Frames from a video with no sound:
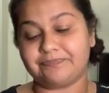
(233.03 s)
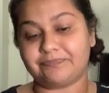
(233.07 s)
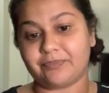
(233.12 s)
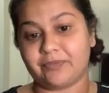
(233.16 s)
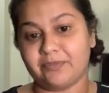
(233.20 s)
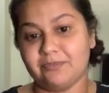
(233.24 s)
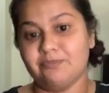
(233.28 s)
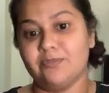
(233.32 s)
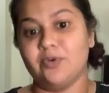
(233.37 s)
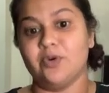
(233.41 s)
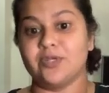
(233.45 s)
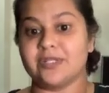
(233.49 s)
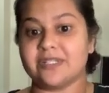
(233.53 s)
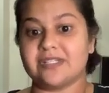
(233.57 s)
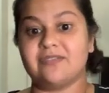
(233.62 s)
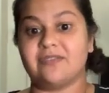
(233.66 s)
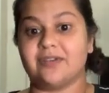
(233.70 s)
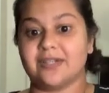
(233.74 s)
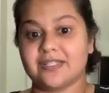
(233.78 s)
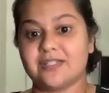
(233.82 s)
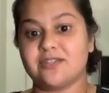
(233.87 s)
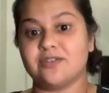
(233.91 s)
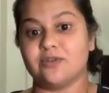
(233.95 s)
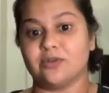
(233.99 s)
most of
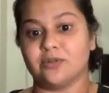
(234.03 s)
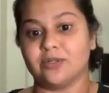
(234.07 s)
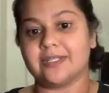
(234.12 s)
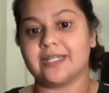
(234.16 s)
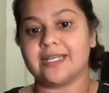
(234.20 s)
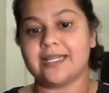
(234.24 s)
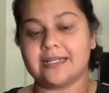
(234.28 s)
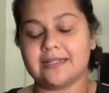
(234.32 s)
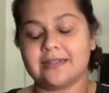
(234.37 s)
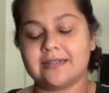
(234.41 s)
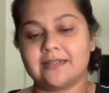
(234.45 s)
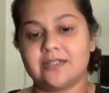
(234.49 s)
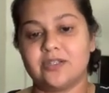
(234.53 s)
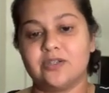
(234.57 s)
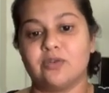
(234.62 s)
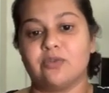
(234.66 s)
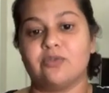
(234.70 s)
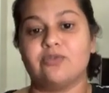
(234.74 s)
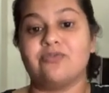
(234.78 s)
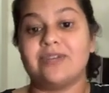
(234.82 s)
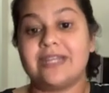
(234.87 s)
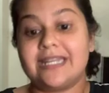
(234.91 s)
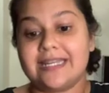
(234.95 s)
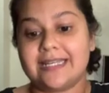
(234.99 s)
us know that, you know,
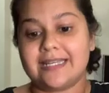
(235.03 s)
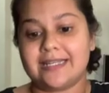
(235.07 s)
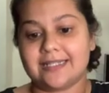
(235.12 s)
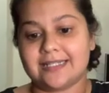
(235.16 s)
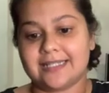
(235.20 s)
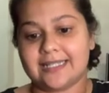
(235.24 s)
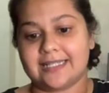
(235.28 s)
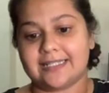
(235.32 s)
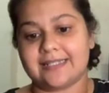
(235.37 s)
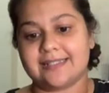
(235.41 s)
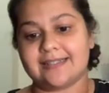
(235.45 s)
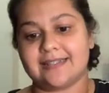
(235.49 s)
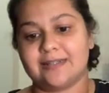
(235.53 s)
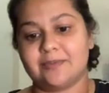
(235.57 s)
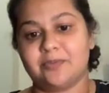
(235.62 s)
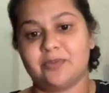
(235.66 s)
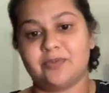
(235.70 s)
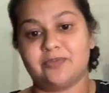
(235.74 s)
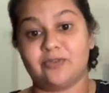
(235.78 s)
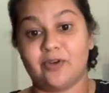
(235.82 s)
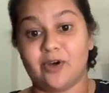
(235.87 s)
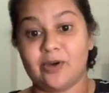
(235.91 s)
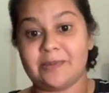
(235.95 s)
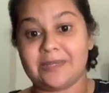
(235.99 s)
reading a text and
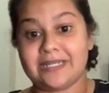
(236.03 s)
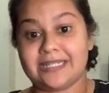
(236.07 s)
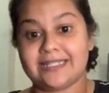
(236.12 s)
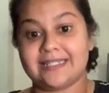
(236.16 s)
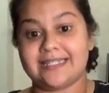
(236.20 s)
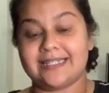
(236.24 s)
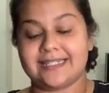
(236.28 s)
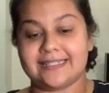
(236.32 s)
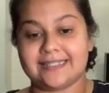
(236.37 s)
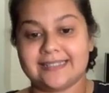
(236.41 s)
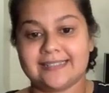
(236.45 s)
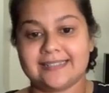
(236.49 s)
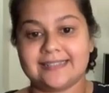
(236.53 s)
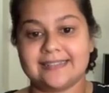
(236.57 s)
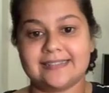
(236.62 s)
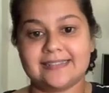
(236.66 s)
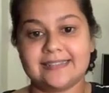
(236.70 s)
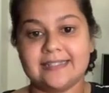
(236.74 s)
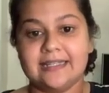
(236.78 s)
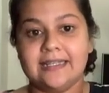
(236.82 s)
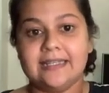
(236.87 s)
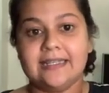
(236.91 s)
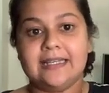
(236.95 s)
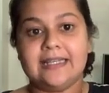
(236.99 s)
performing a text is
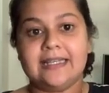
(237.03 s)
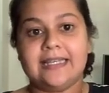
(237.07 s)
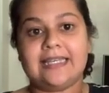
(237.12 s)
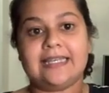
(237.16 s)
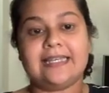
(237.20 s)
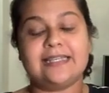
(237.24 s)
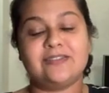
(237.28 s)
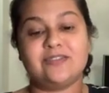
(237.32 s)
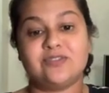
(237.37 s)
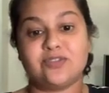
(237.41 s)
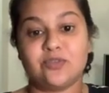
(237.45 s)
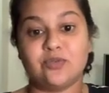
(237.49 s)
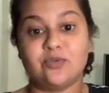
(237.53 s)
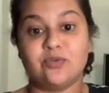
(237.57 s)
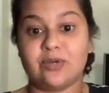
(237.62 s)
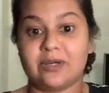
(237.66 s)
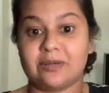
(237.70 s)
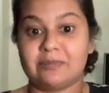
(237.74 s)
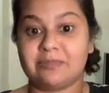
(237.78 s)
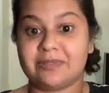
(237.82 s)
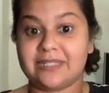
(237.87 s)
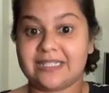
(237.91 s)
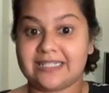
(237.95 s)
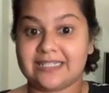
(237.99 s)
two
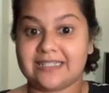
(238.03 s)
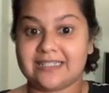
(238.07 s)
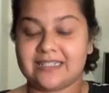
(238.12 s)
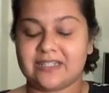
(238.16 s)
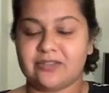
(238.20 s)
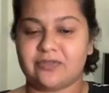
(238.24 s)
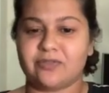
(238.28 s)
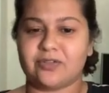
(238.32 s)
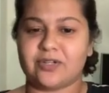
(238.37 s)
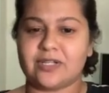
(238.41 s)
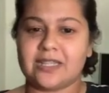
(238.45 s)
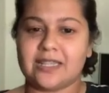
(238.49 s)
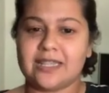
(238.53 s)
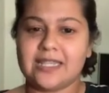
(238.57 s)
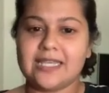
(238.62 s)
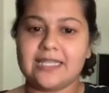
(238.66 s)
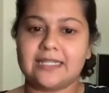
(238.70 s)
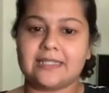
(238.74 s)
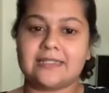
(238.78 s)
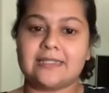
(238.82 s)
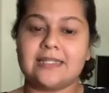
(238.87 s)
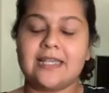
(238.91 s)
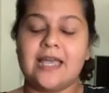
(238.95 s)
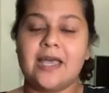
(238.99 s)
completely different
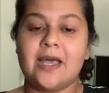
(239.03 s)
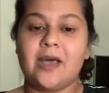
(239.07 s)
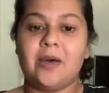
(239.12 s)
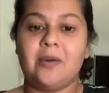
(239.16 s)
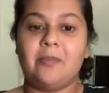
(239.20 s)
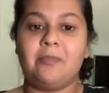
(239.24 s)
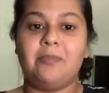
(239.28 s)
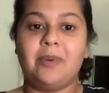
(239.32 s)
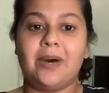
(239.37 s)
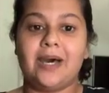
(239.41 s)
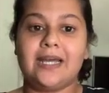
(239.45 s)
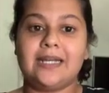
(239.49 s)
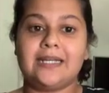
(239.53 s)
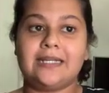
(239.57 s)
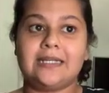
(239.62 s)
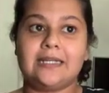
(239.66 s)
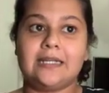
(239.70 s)
things. But